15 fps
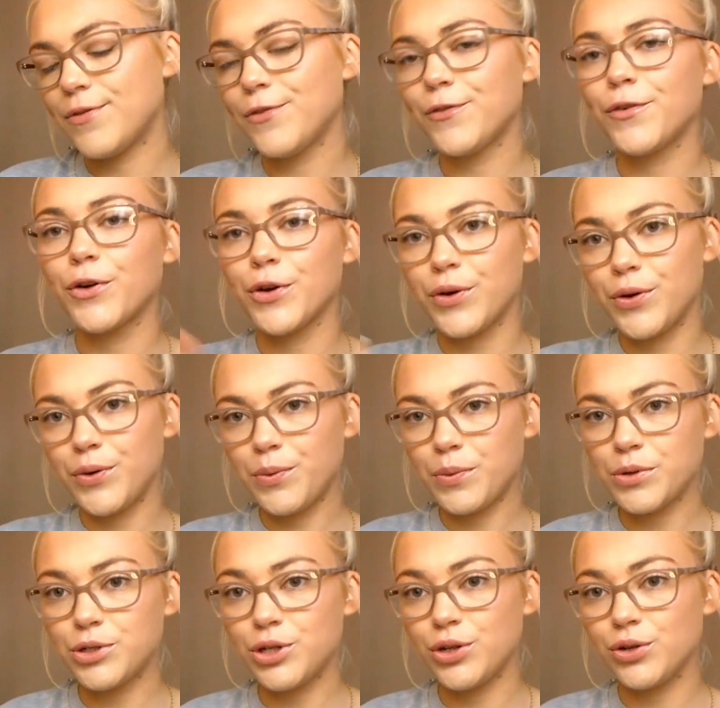through
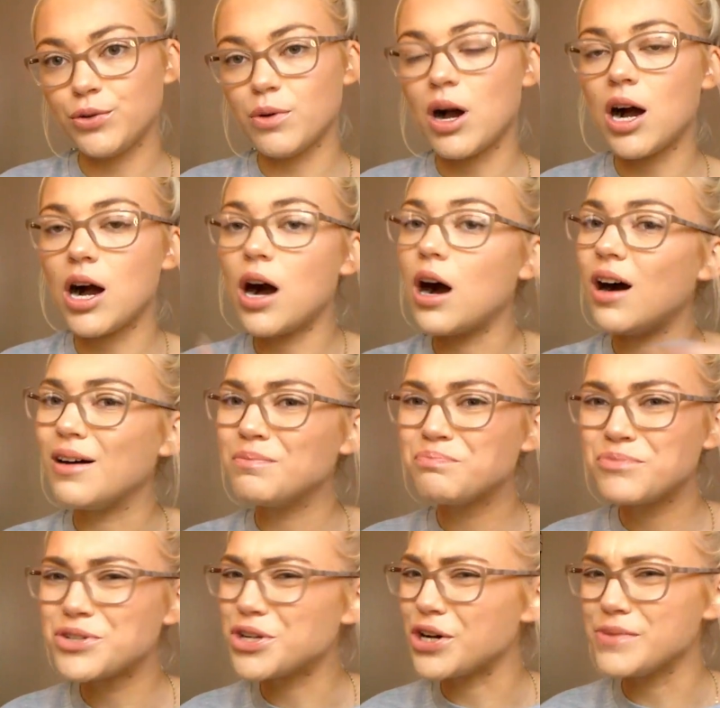to our
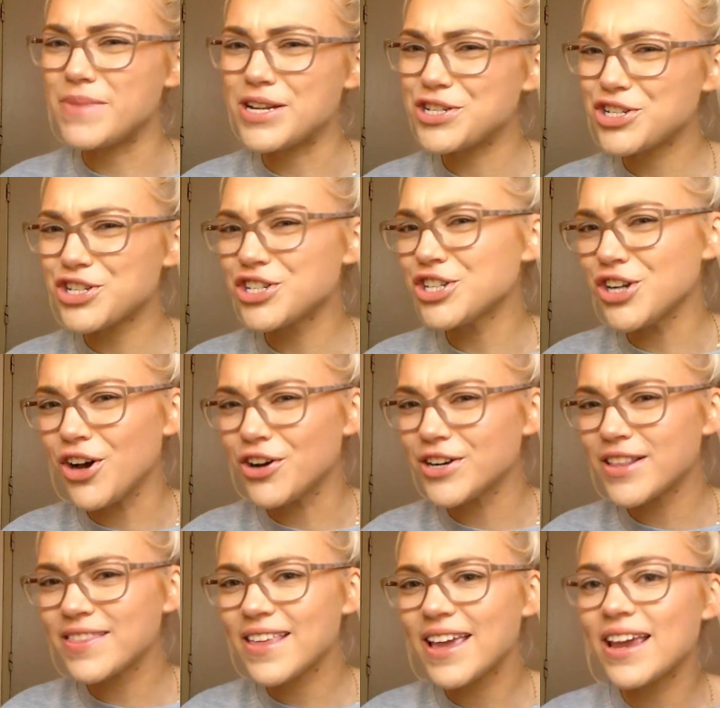dimension kind
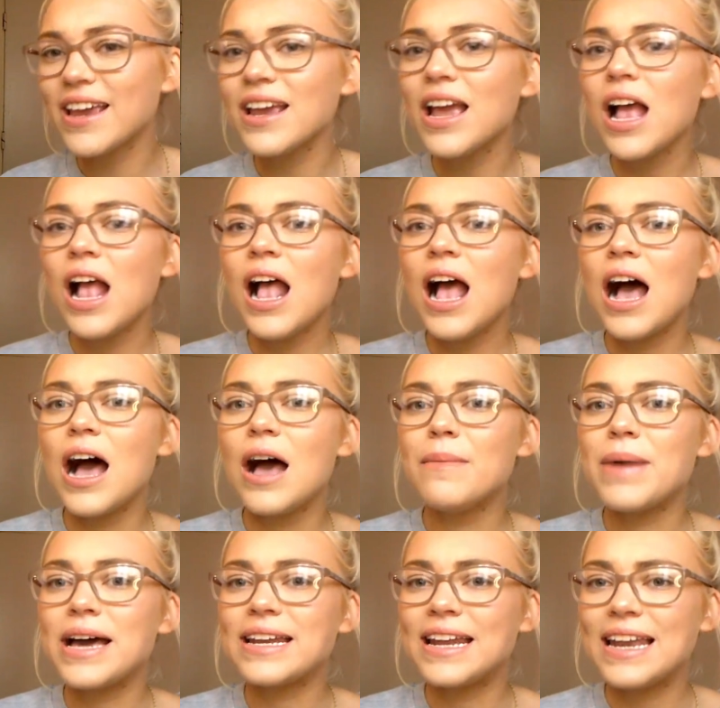of thing,
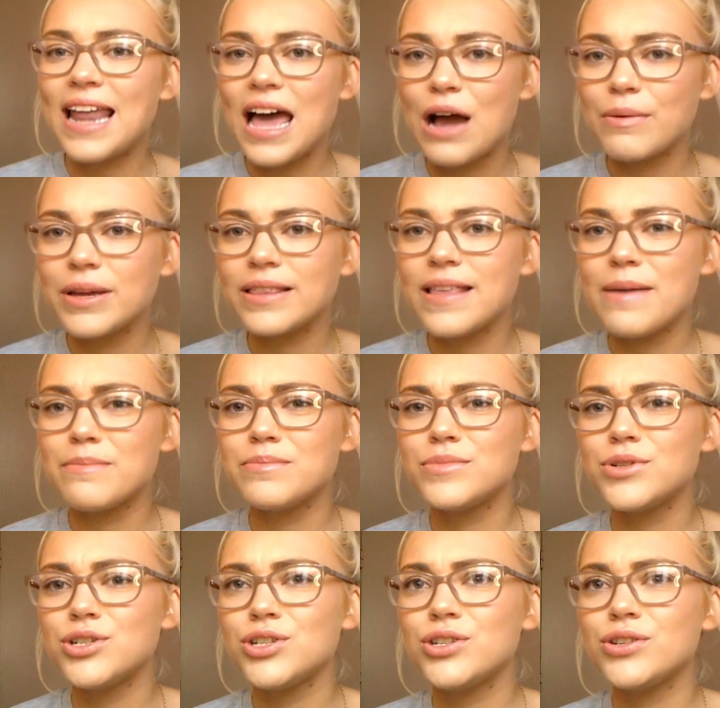and allowing them
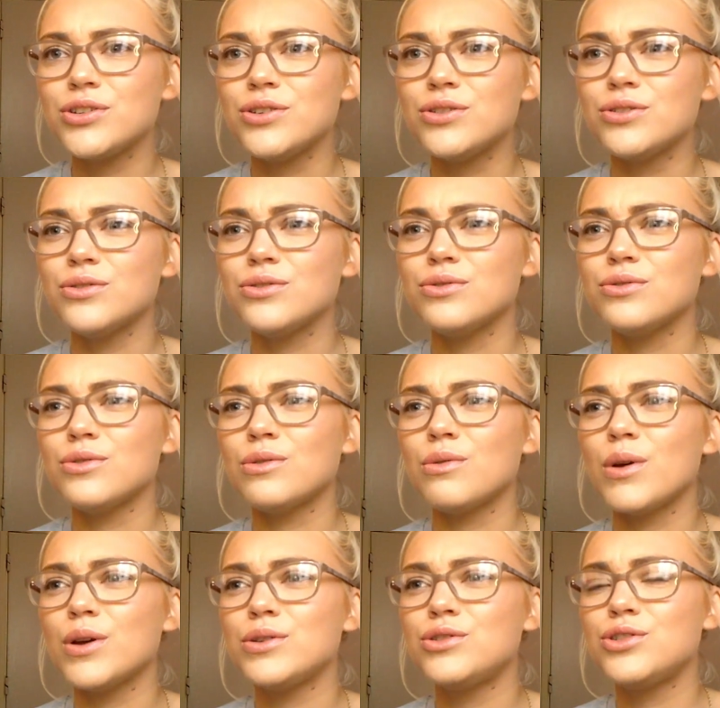to
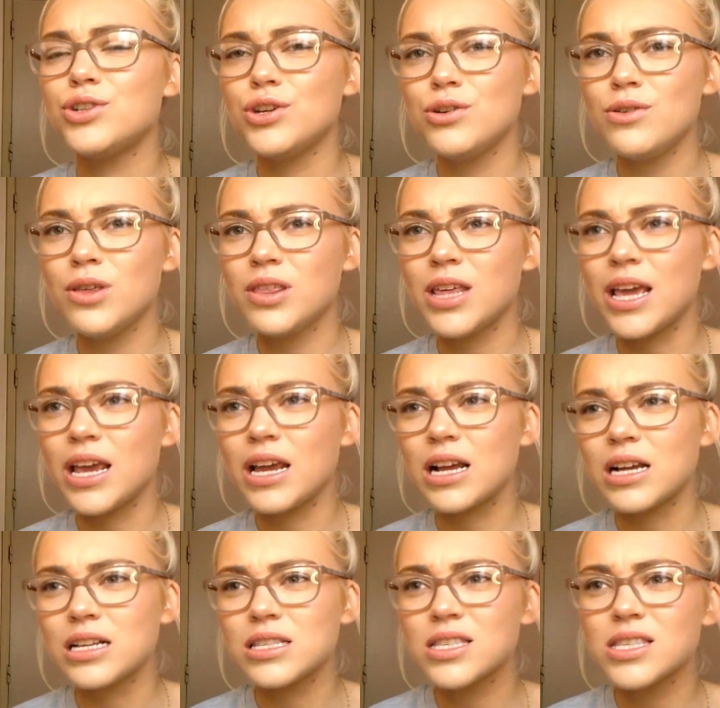do
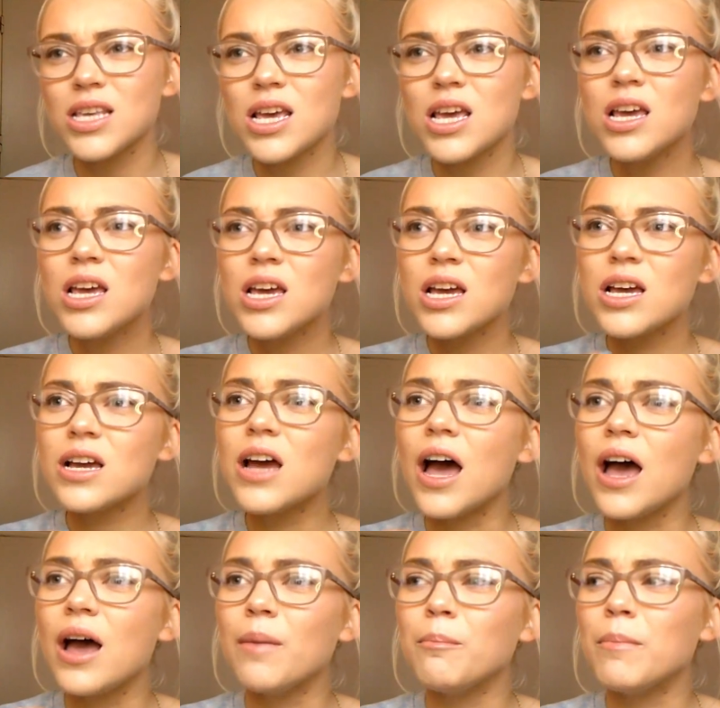things
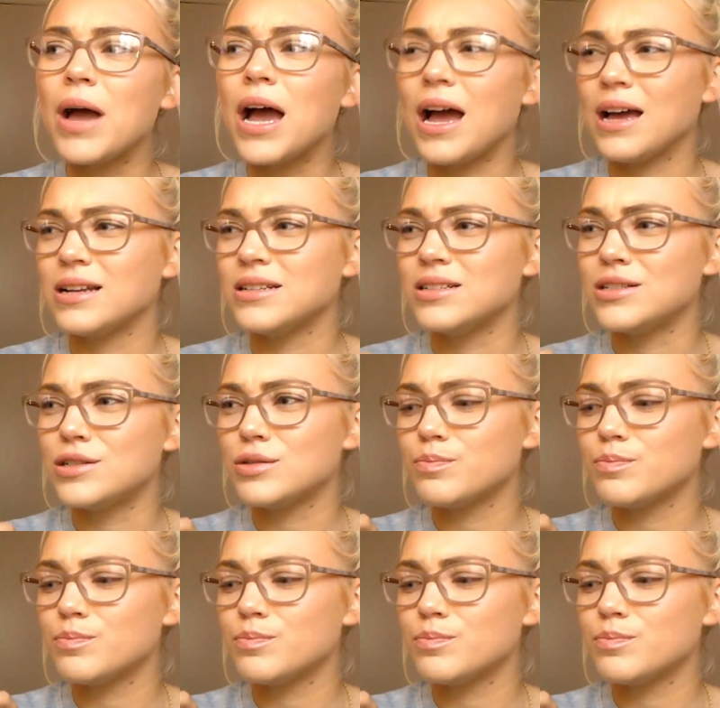and